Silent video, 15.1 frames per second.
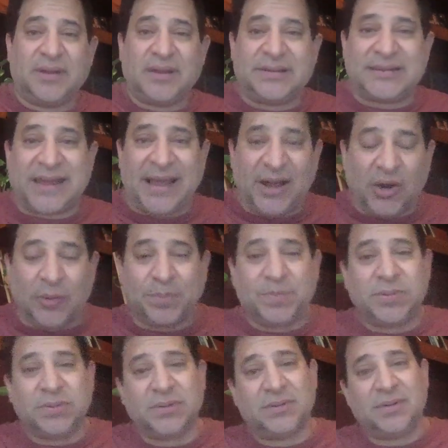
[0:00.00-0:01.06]
to
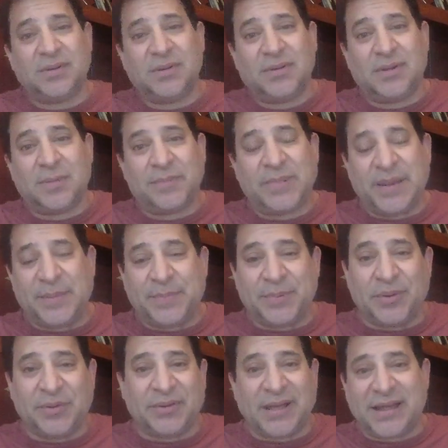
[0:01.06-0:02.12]
help
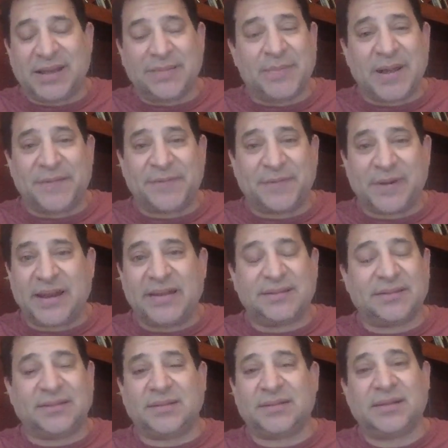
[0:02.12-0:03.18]
people like my
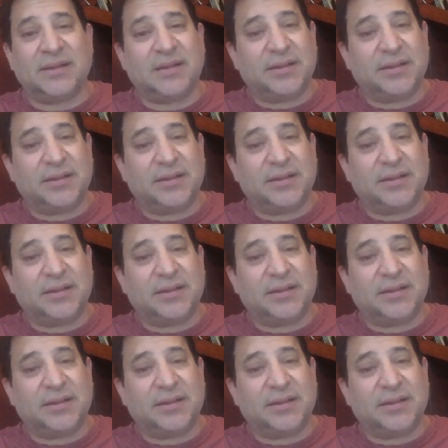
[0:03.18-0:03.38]
friends